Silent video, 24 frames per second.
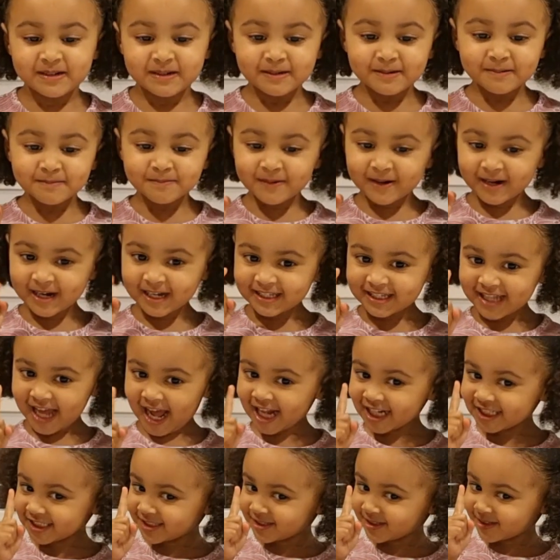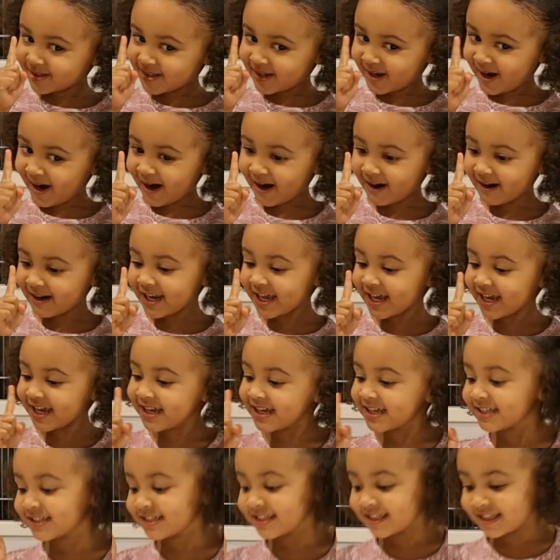But that's not it.
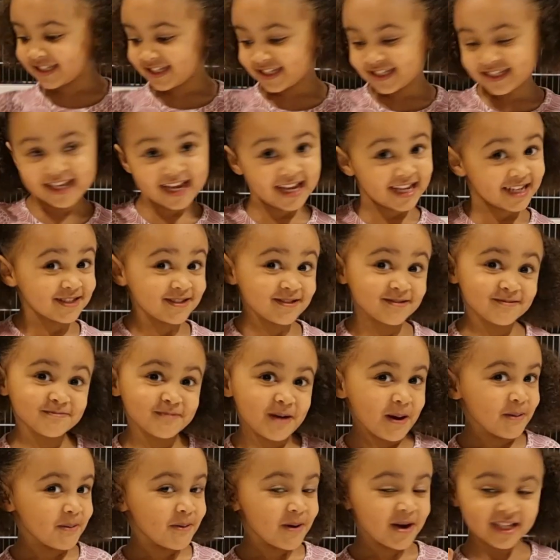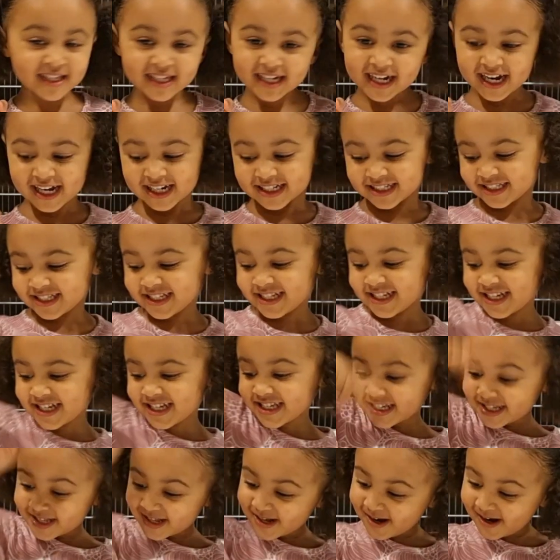That's one more time. here's
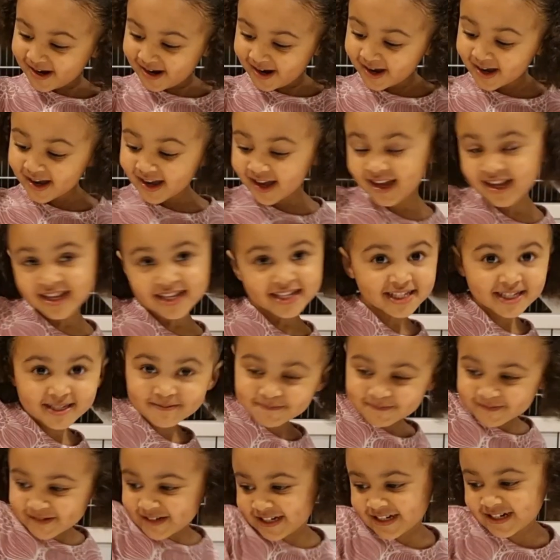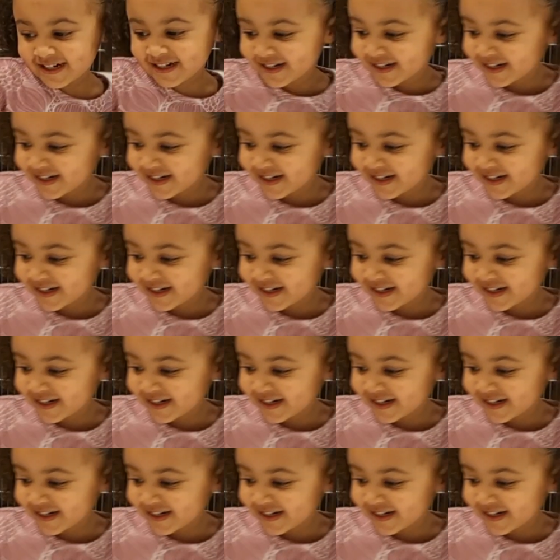the sprinkles.